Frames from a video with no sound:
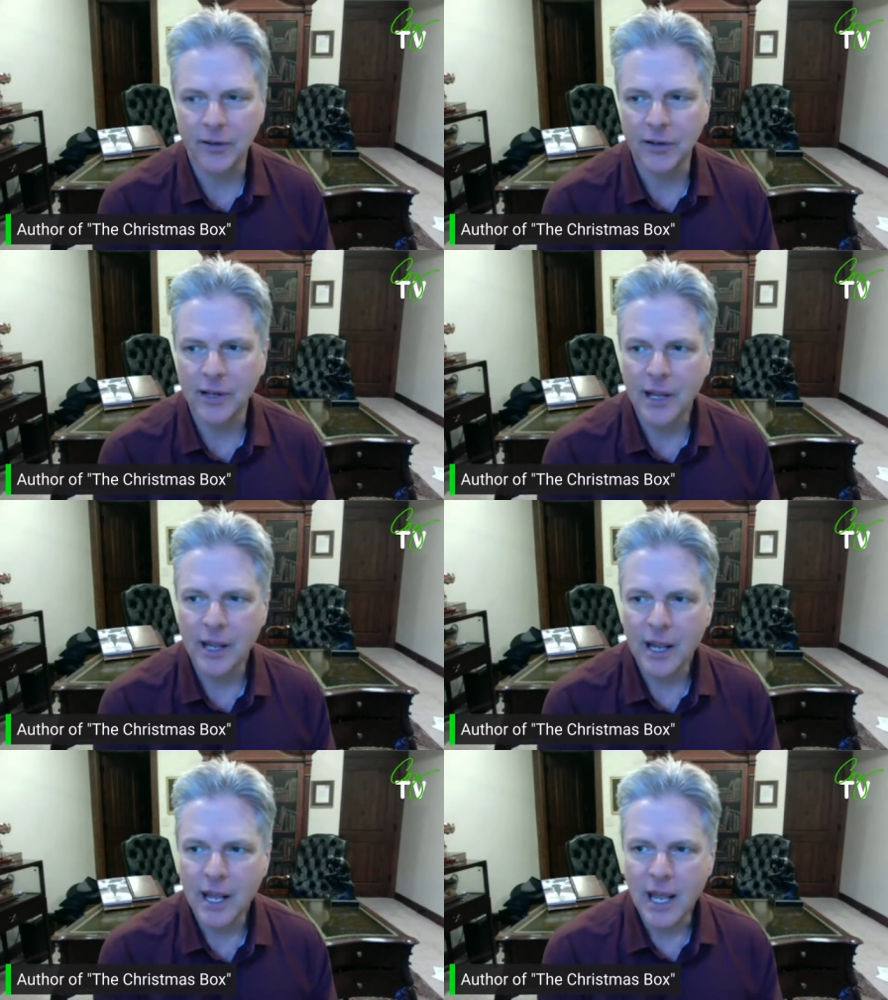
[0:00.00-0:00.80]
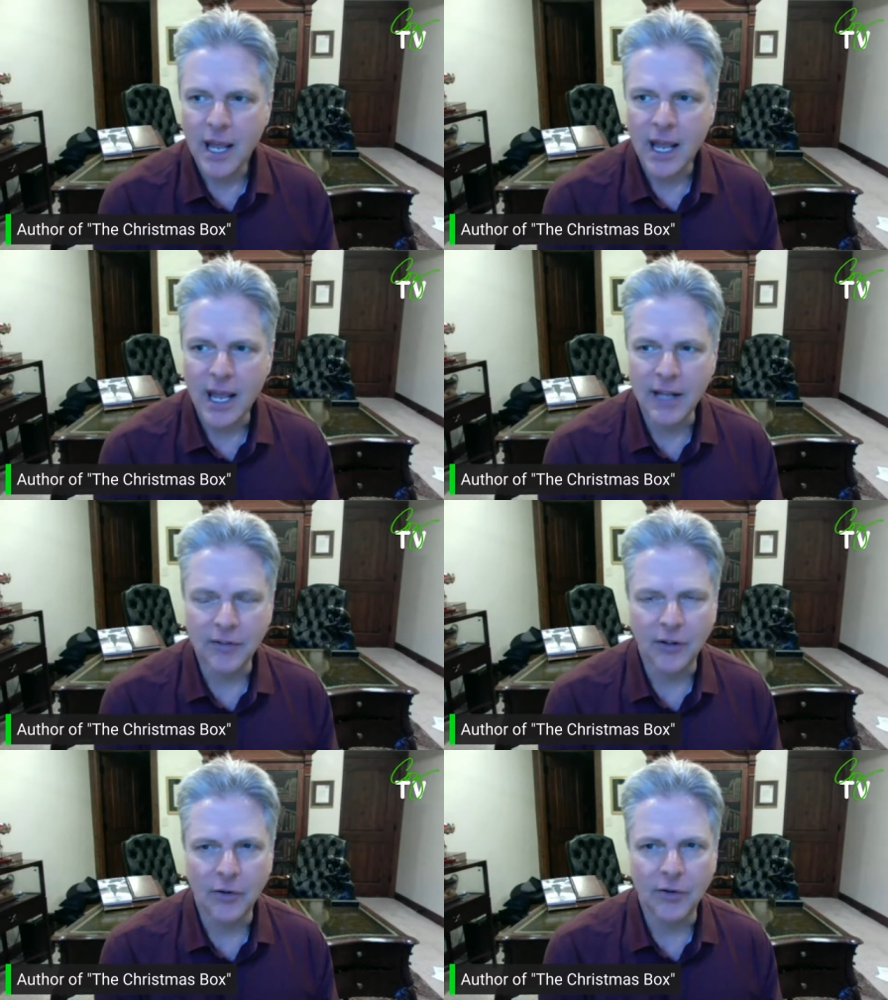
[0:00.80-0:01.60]
And and
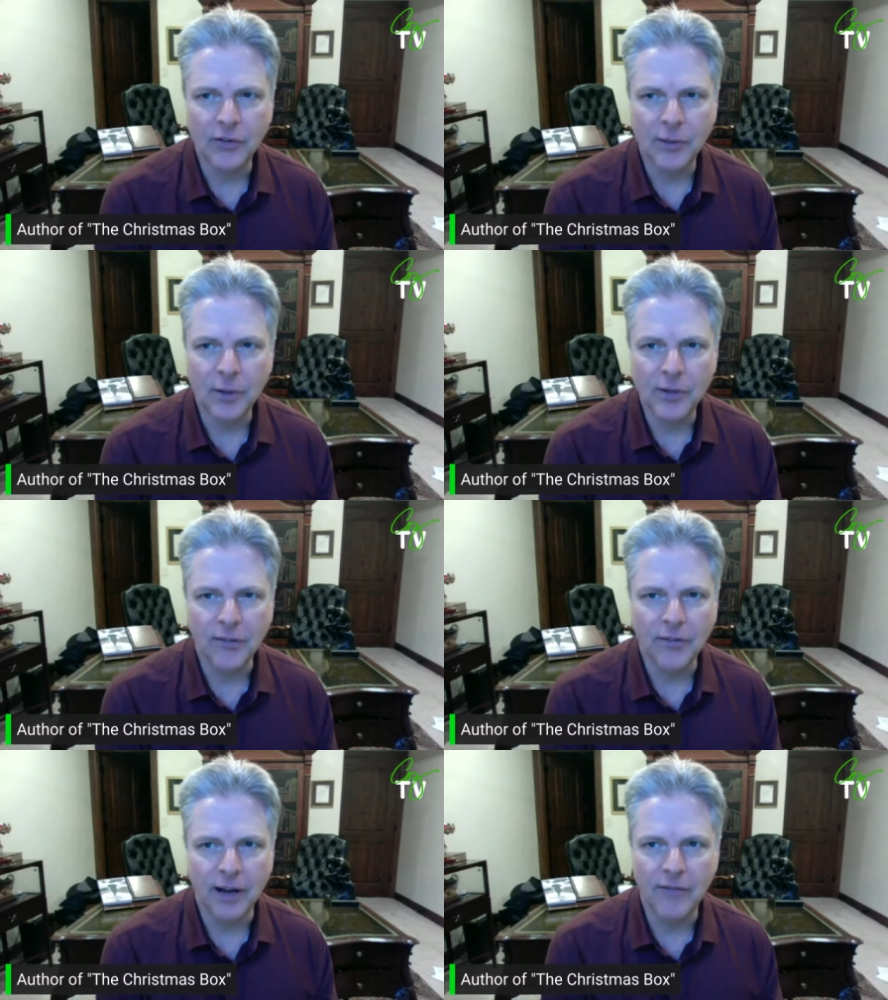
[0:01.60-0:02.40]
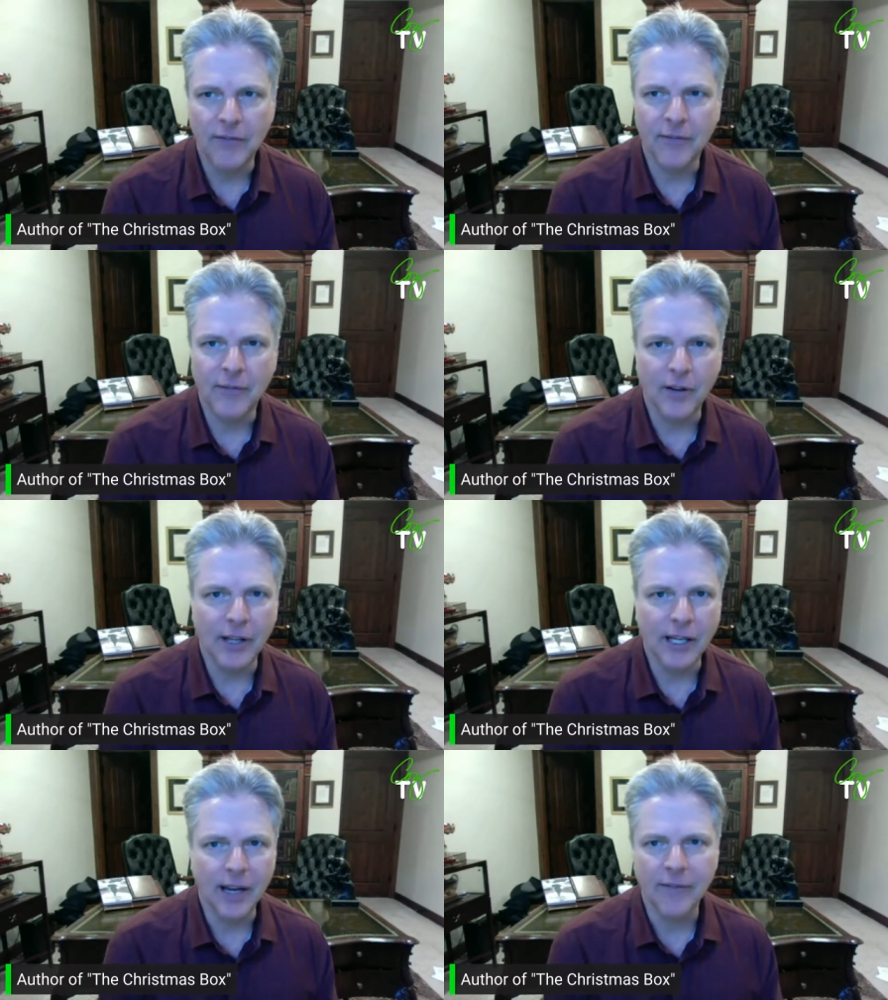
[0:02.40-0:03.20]
so in some ways, I, I felt
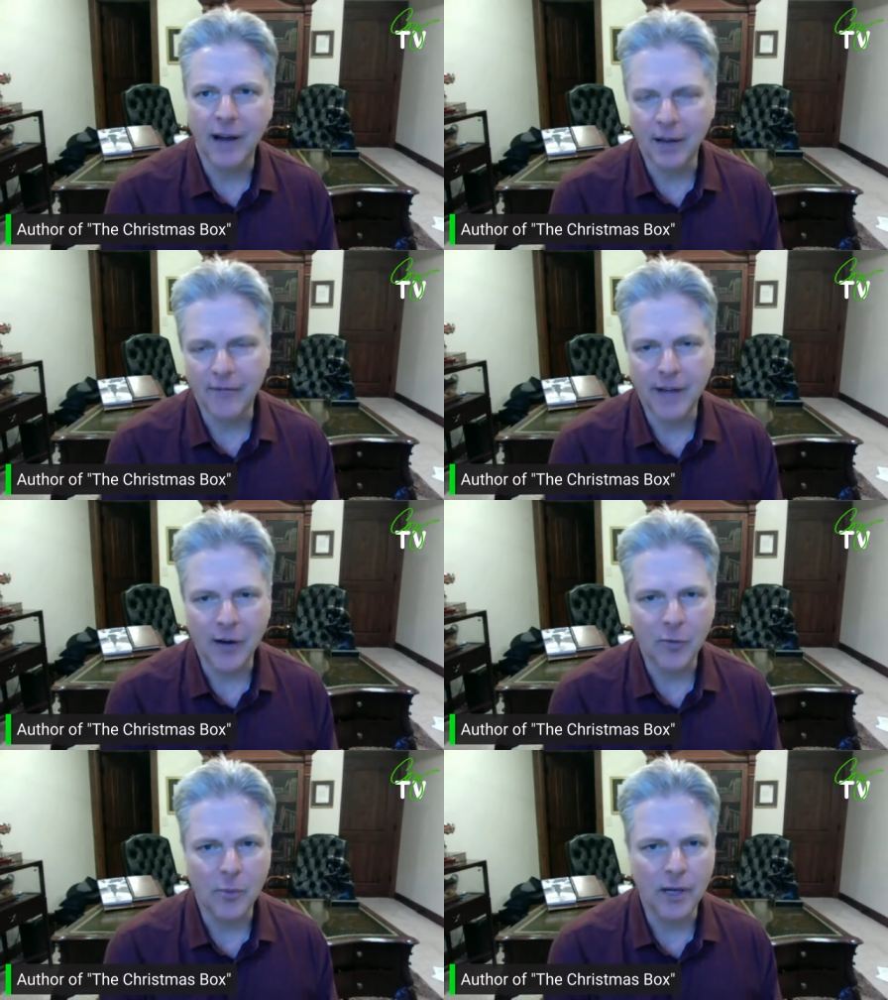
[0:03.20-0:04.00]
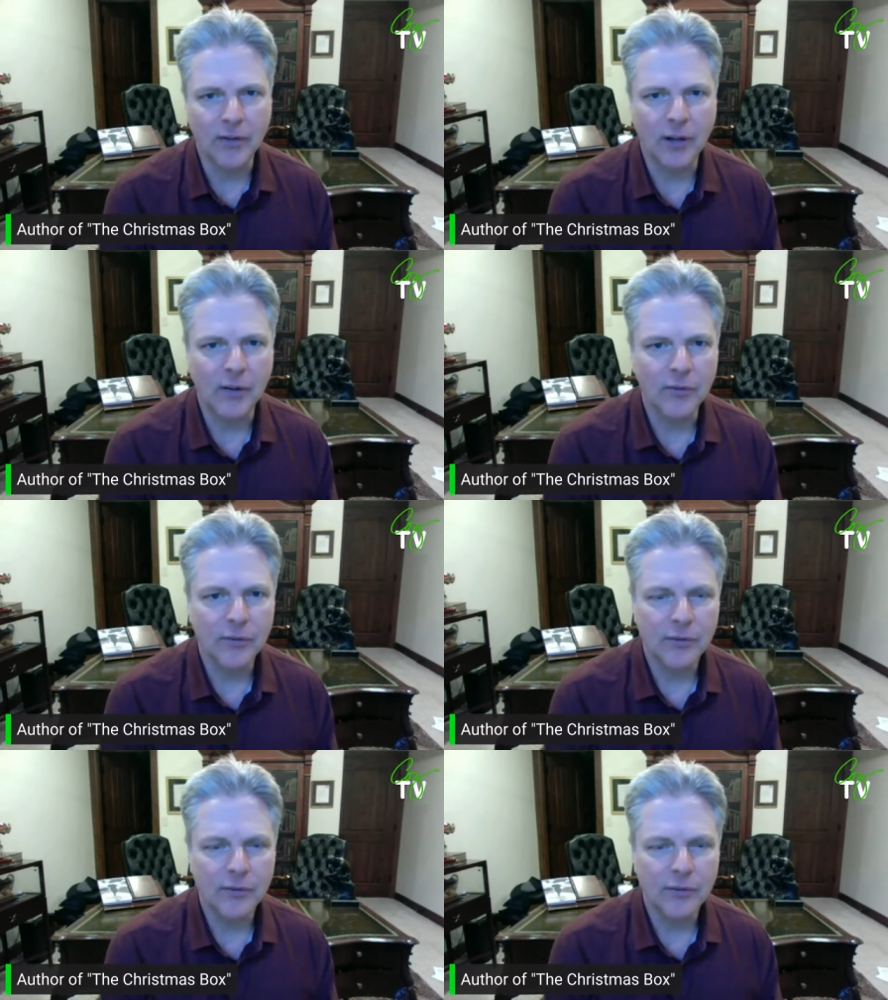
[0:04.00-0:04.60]
like I I found myself